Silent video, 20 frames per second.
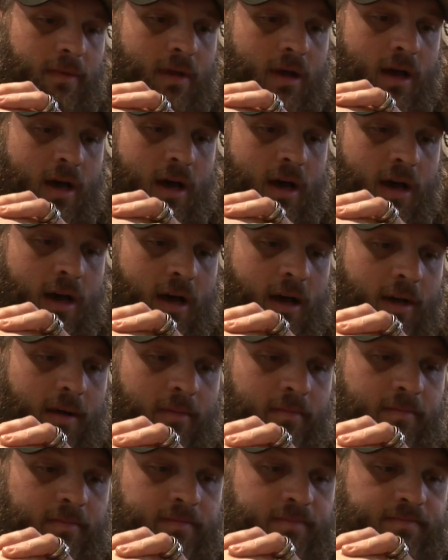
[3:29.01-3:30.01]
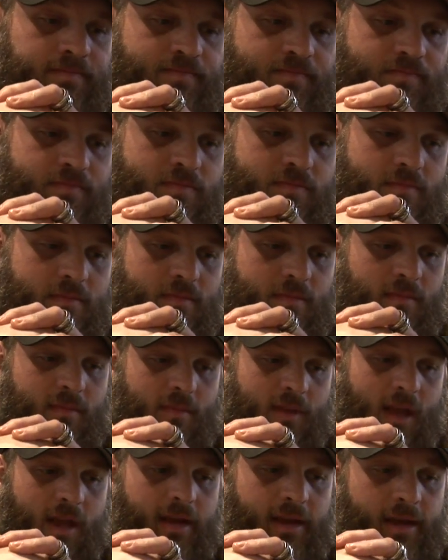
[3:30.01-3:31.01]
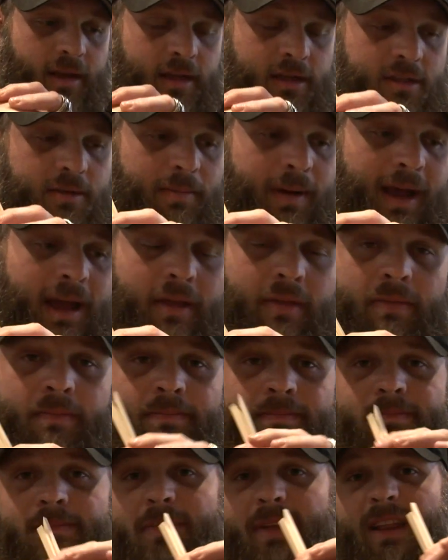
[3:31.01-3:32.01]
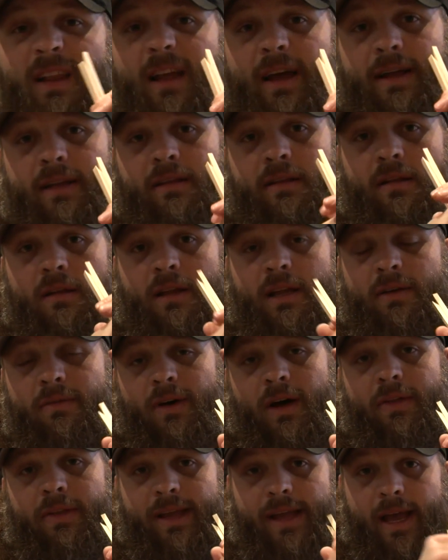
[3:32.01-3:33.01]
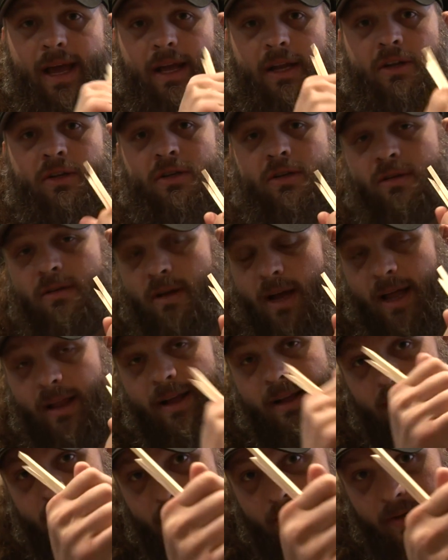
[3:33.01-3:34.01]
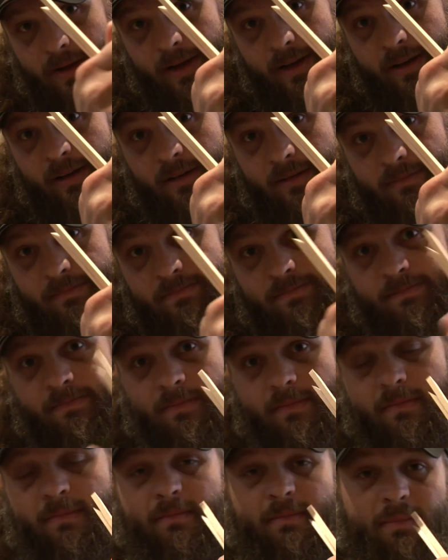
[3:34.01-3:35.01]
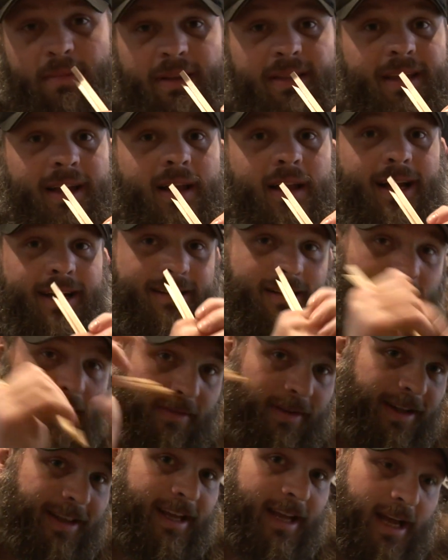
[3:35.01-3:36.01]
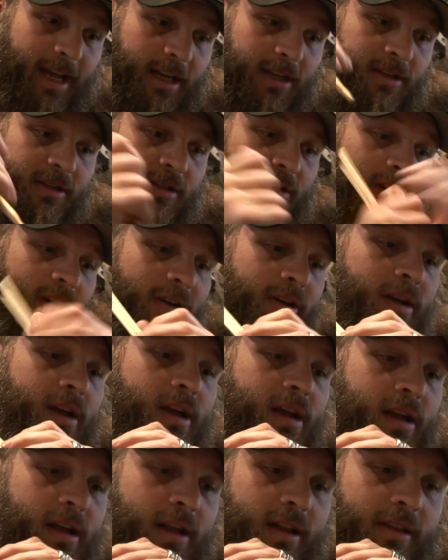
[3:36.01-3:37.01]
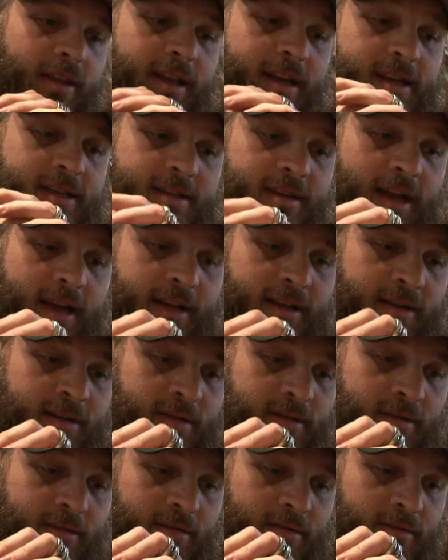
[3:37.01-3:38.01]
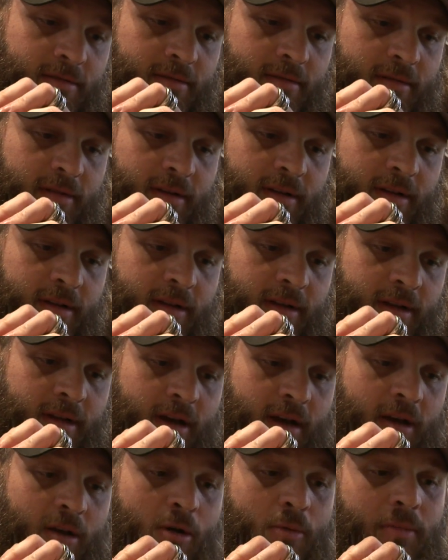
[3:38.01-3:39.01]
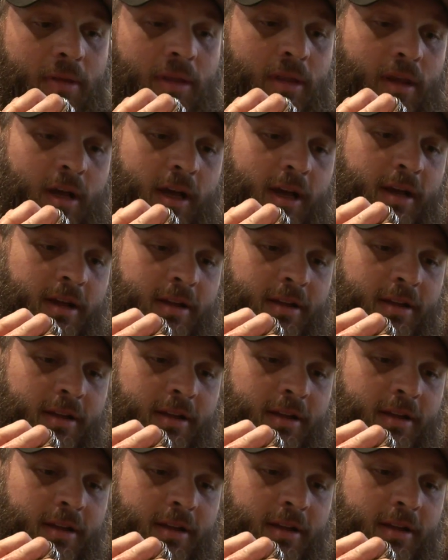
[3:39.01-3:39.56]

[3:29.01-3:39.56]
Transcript: um, in Japan, they like to live on the edge. I like to fight, but they like to live on the edge. So they decide to cut open the,